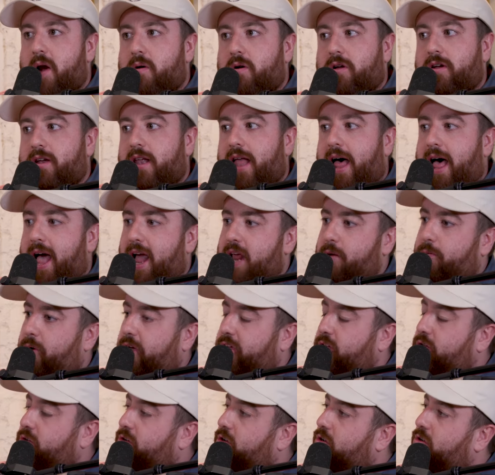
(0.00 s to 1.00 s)
online
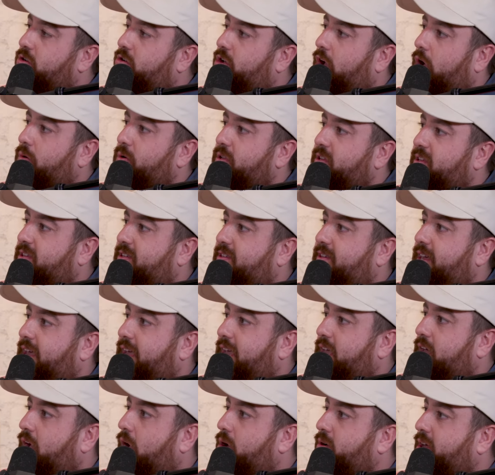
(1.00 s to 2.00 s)
where you can go and
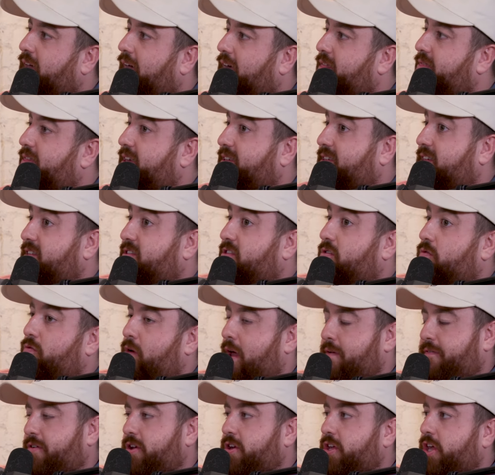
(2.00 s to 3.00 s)
see, okay, this is the
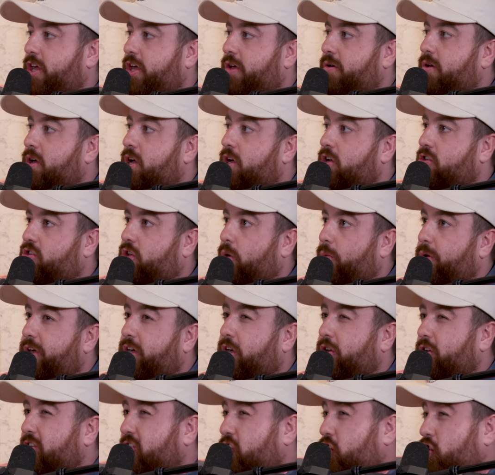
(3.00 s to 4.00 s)
revenue, so we
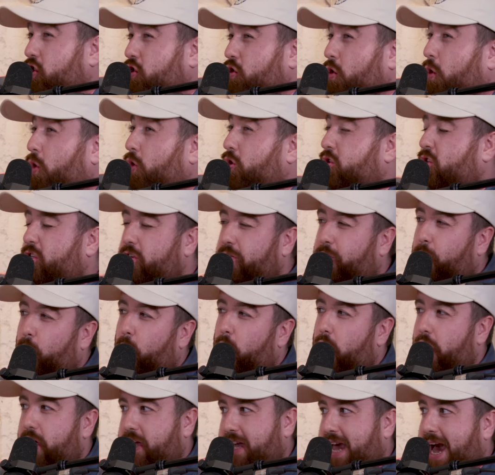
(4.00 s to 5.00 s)
can sort of
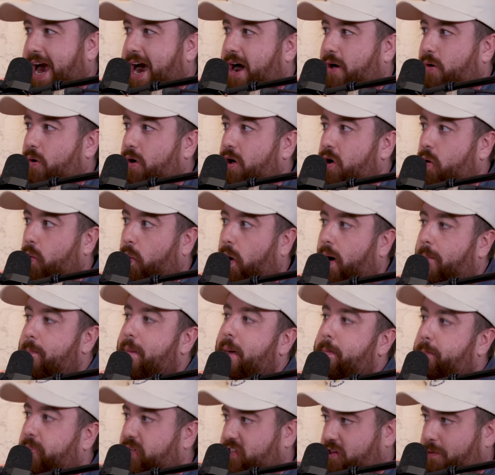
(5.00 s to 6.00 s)
work out what members are